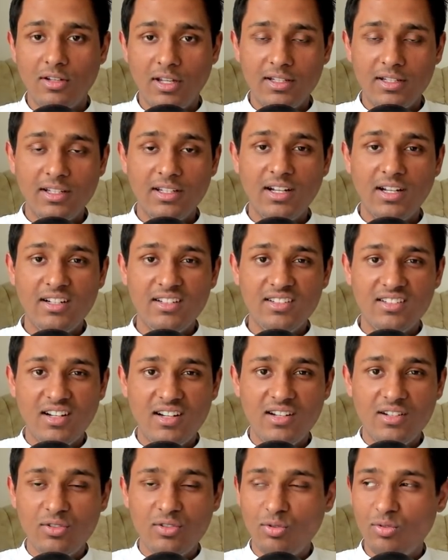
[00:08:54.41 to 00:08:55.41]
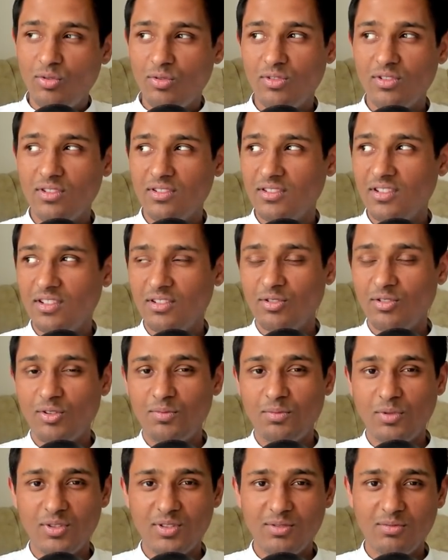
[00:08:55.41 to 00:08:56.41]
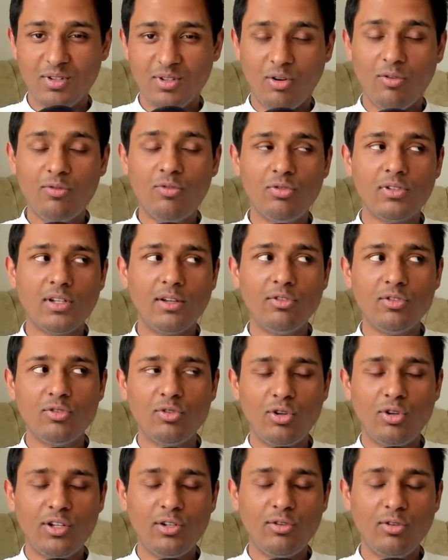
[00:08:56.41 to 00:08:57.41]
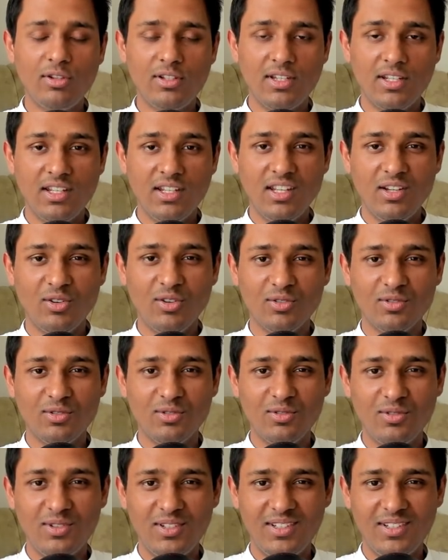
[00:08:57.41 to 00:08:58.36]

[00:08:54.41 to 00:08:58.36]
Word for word: And then I decided, no, that's not possible. Of course, I was not at all thinking also.